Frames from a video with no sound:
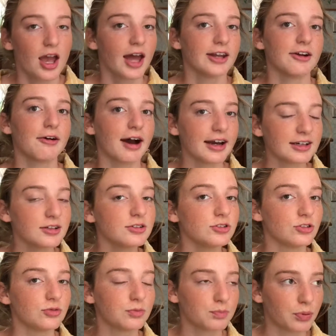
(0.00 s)
Now, I
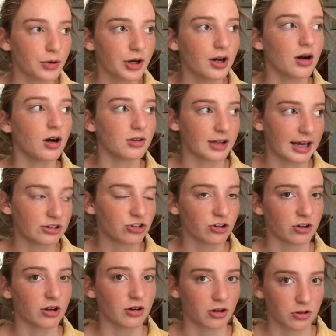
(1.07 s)
can put
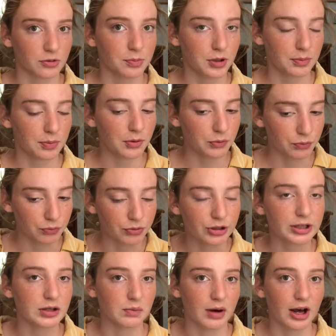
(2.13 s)
lashes on other people
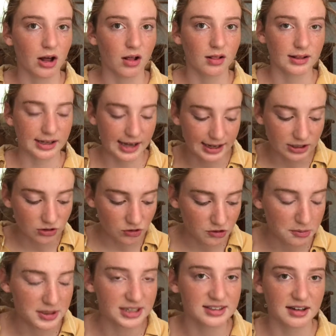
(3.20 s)
really well. Like, I used
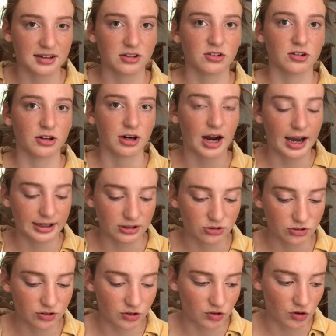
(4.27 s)
to be a dancer. I
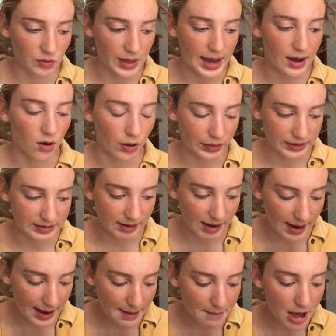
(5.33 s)
used to do that all the
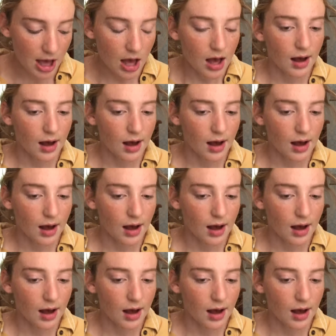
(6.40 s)
time.